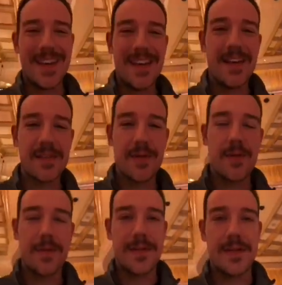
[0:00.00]
kings in
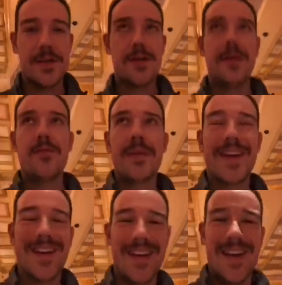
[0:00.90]
early position, we
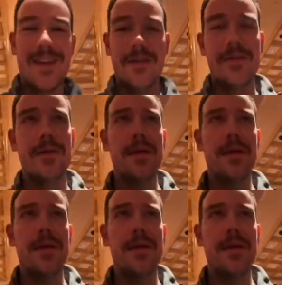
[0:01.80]
make it 900.